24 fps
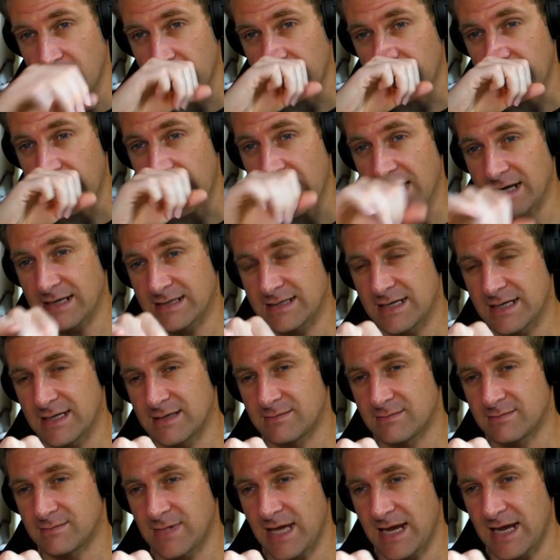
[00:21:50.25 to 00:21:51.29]
galaxy
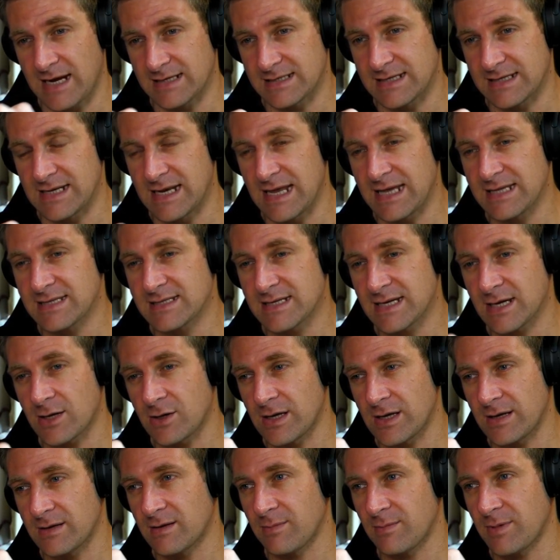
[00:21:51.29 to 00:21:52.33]
lensing
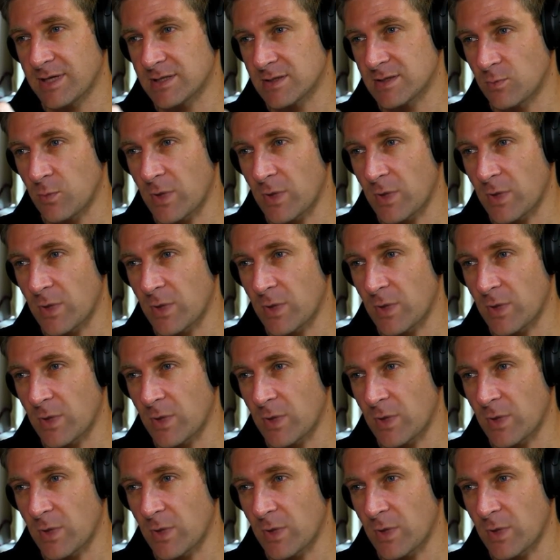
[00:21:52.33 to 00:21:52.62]
only depends on